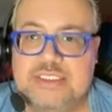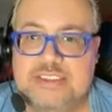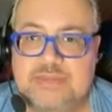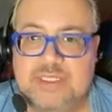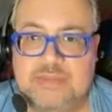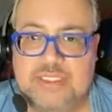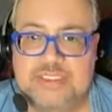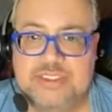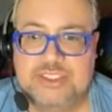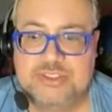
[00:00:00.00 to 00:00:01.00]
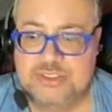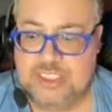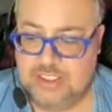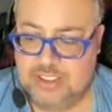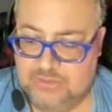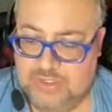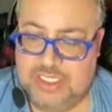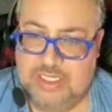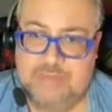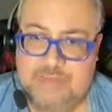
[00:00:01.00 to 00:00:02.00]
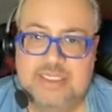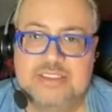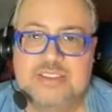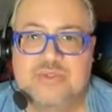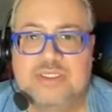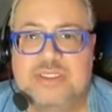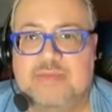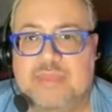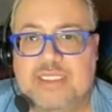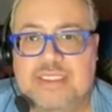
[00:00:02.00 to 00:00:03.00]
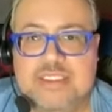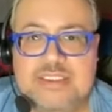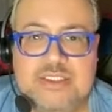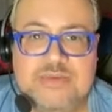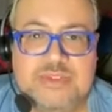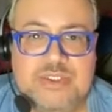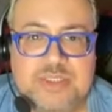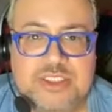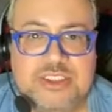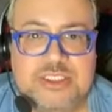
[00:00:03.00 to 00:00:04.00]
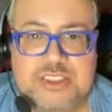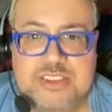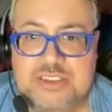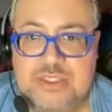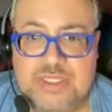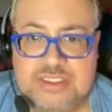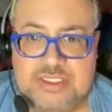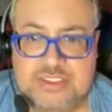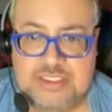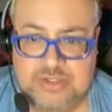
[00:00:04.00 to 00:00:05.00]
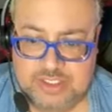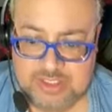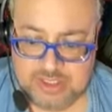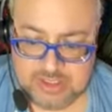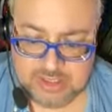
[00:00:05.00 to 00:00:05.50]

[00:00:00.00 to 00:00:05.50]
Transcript: That's the main message here is like creating balance throughout the month. It's so, so much, it's so necessary.